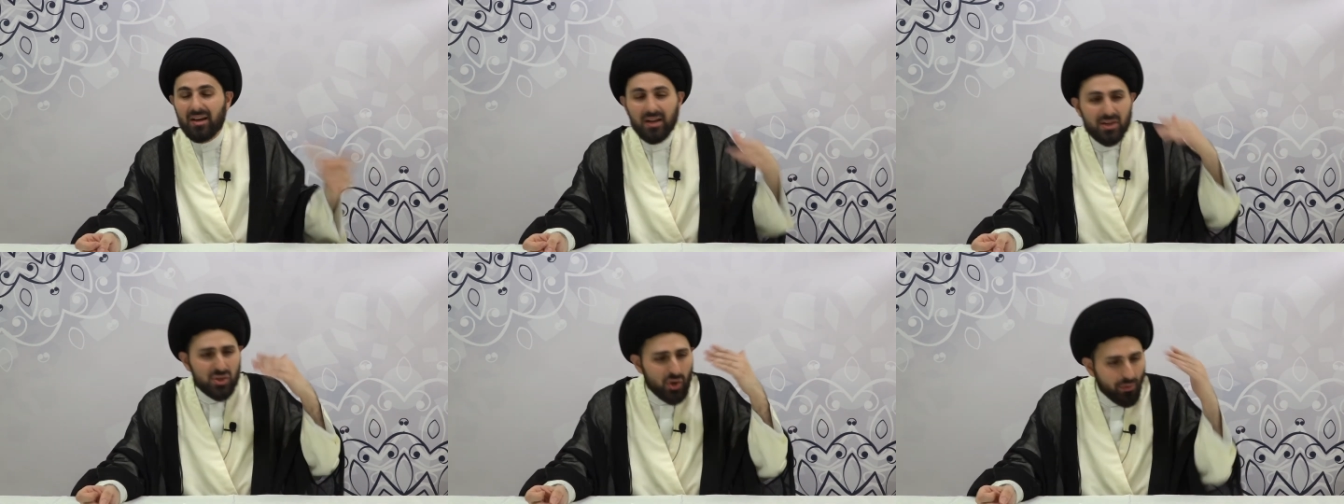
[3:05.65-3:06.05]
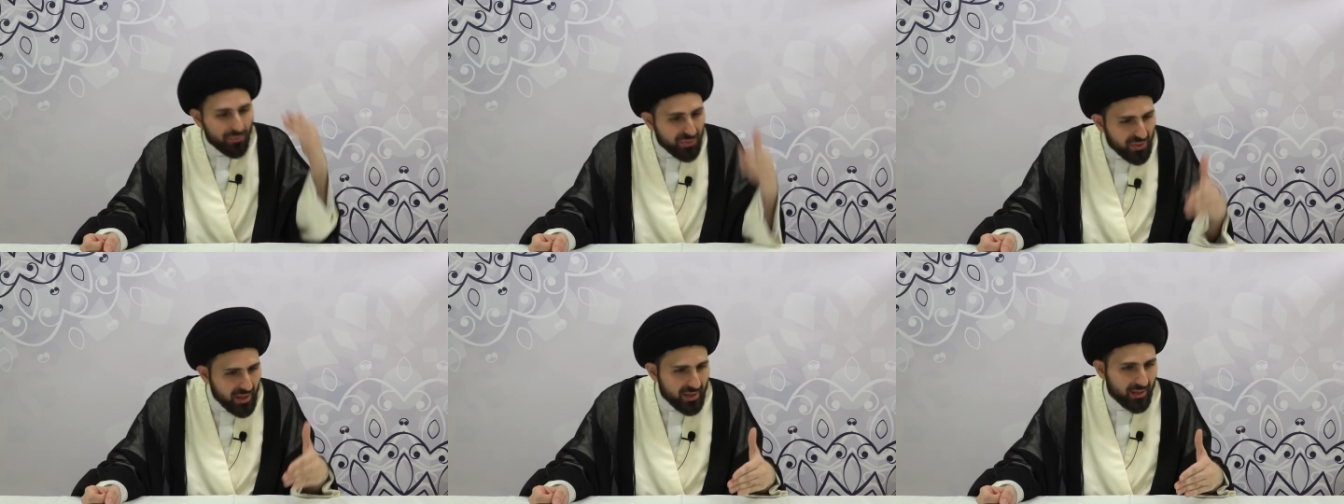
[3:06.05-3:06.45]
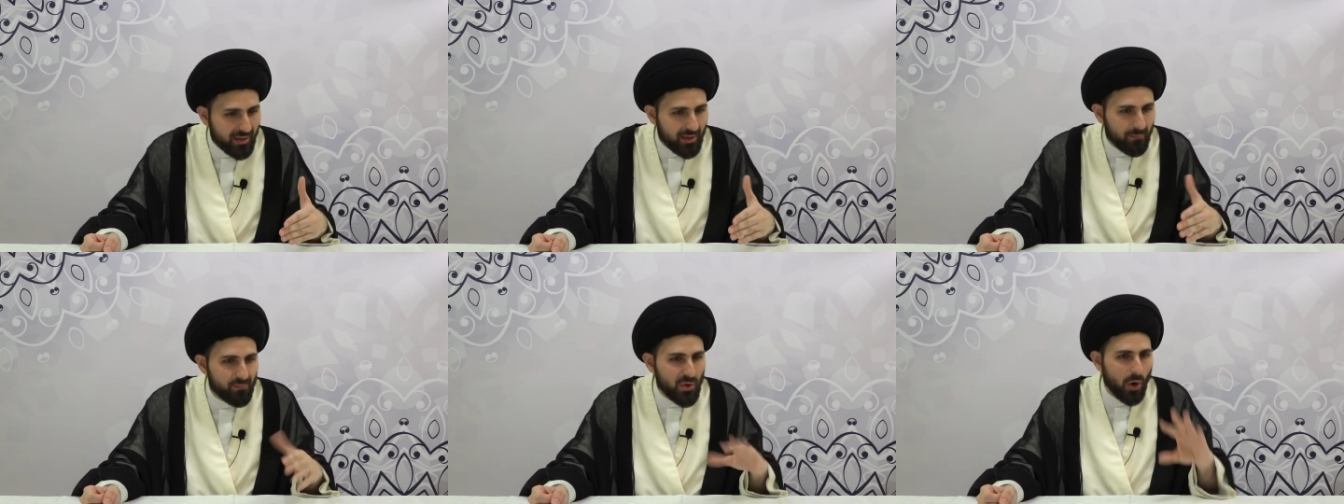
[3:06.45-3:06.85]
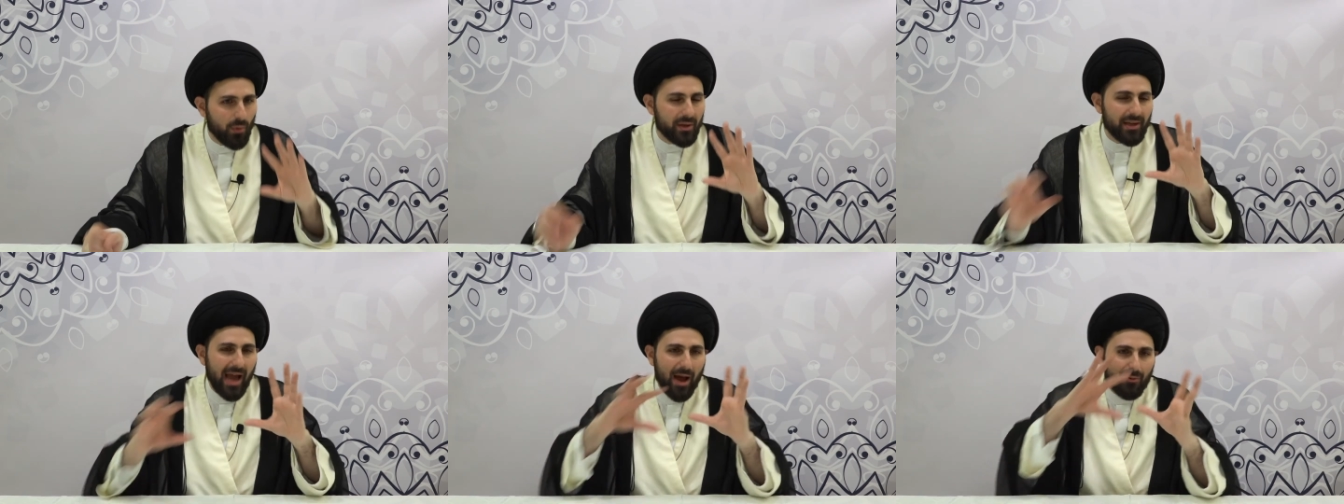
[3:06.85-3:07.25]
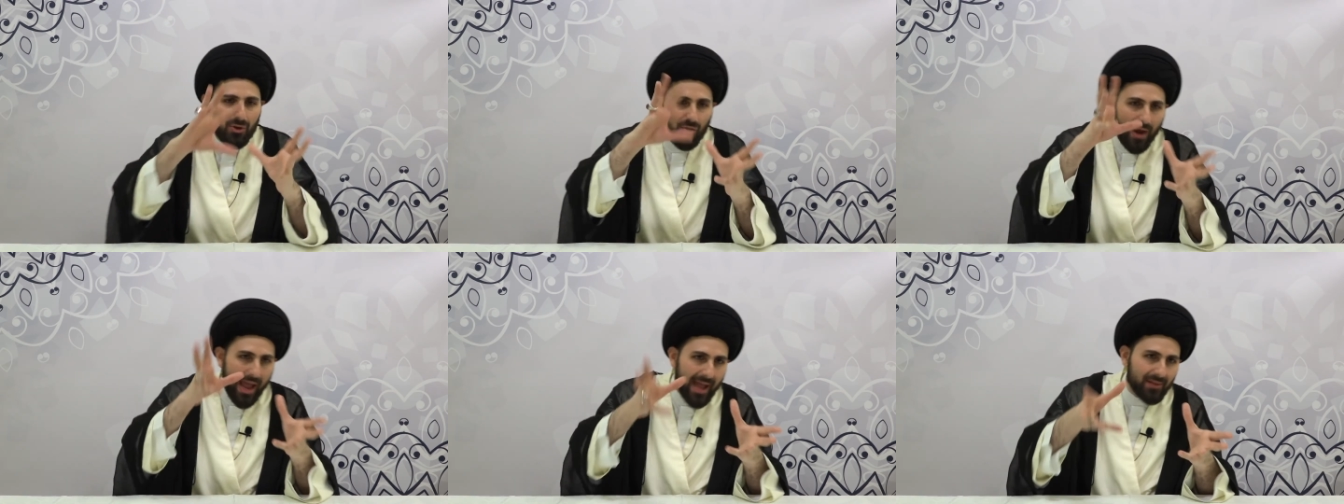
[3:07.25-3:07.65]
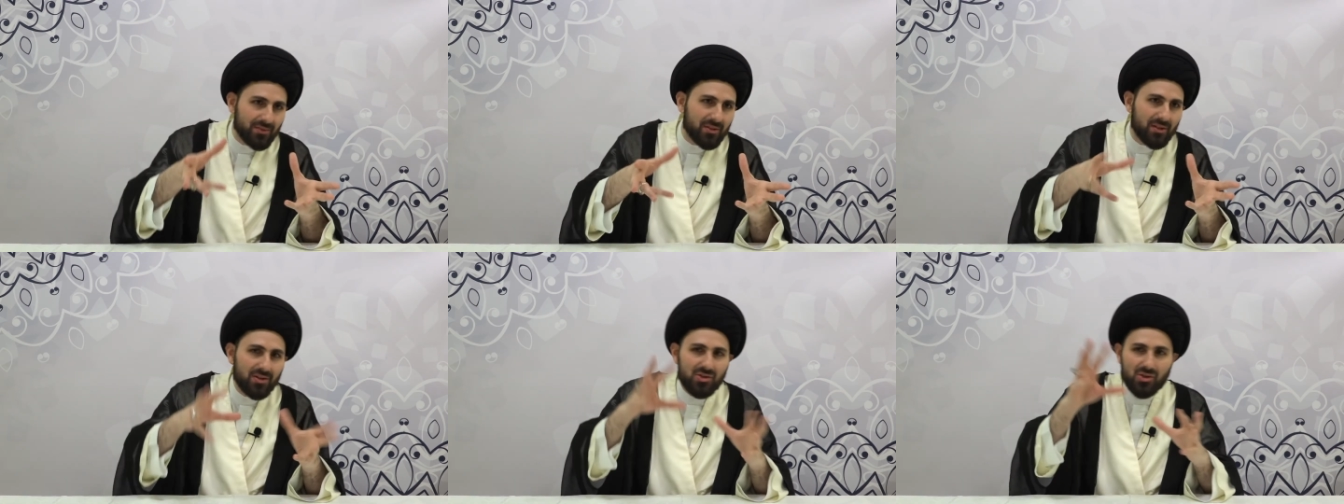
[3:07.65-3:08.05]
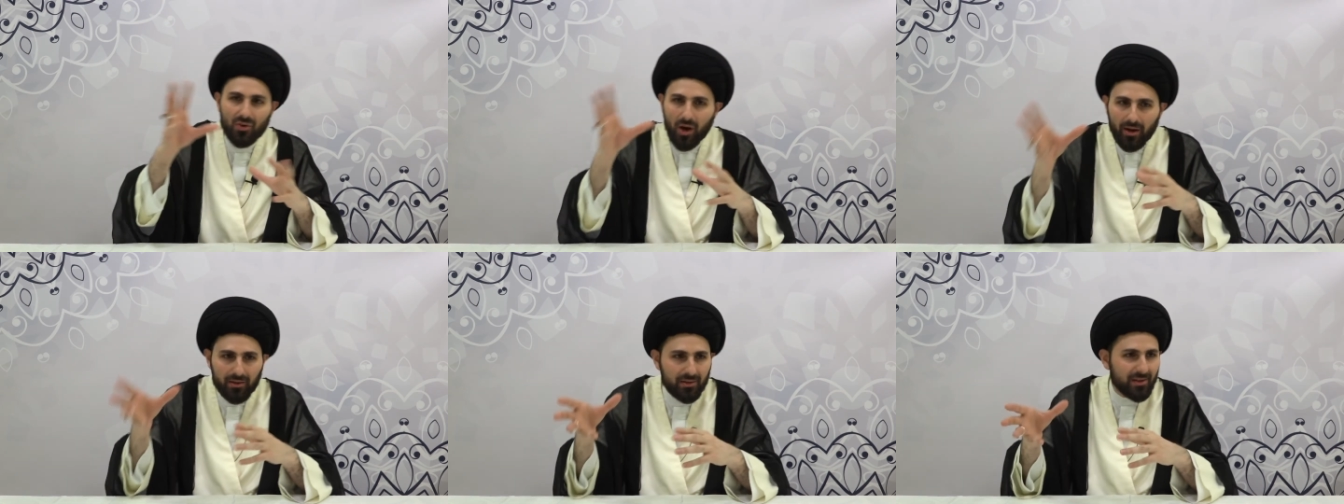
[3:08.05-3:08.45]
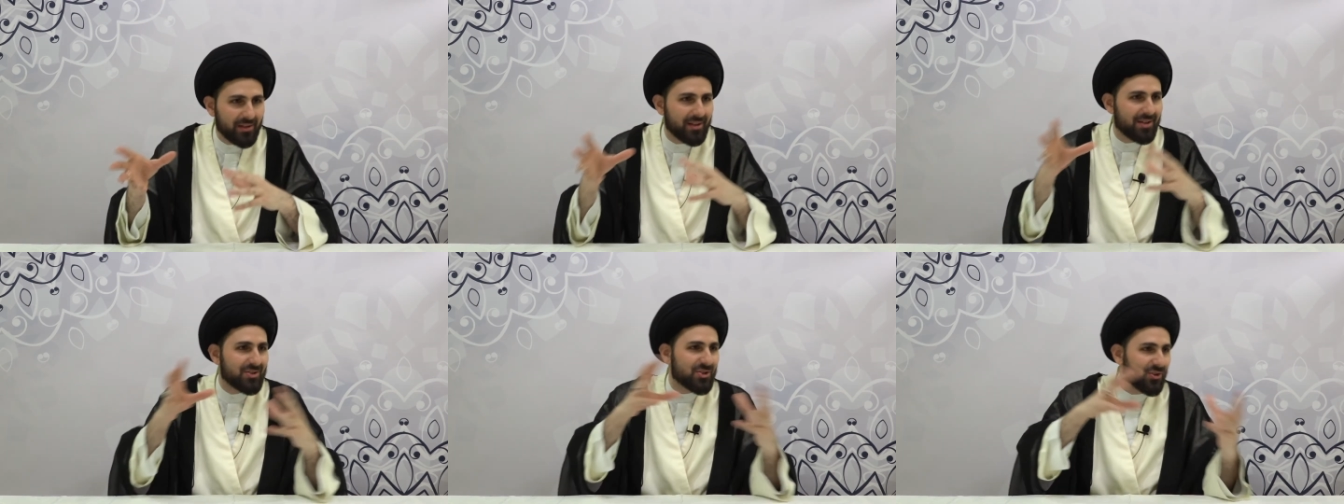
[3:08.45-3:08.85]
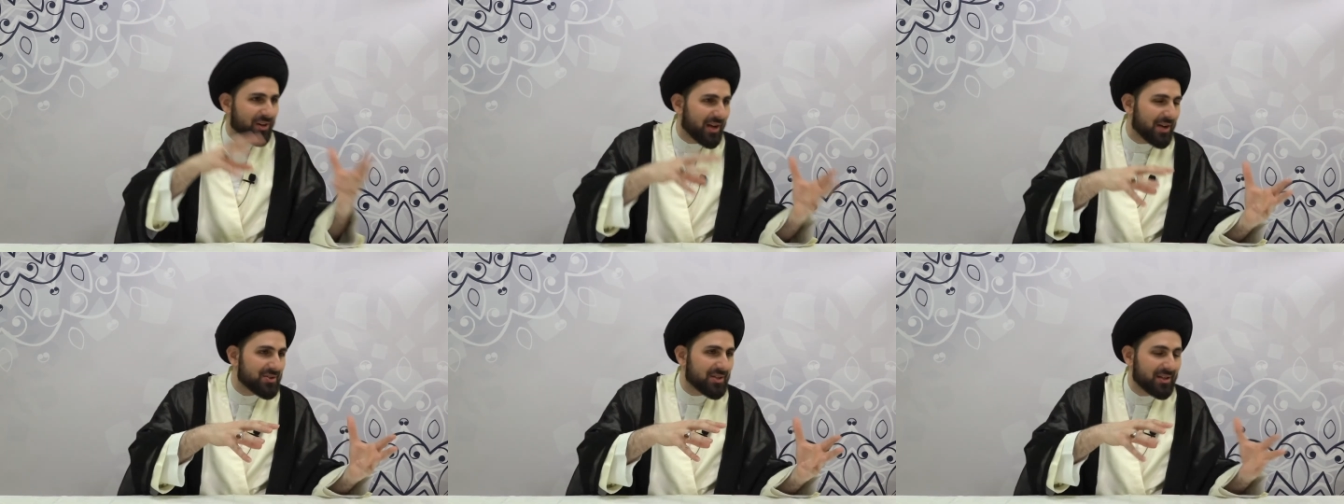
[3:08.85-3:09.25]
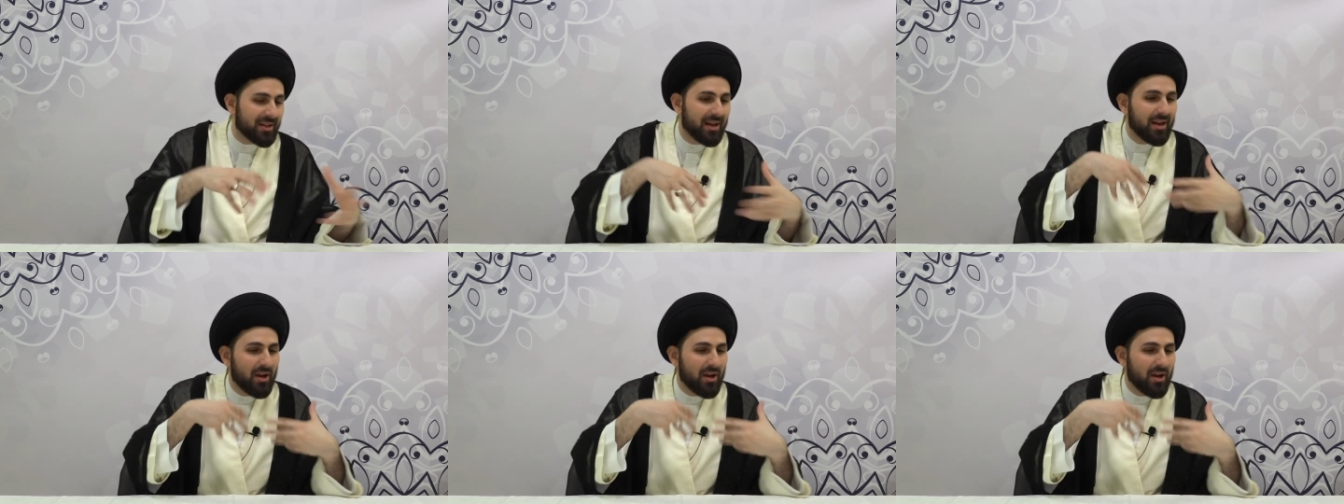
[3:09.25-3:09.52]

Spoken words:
So think, knowing how your aunt is, your uncle is, your cousin,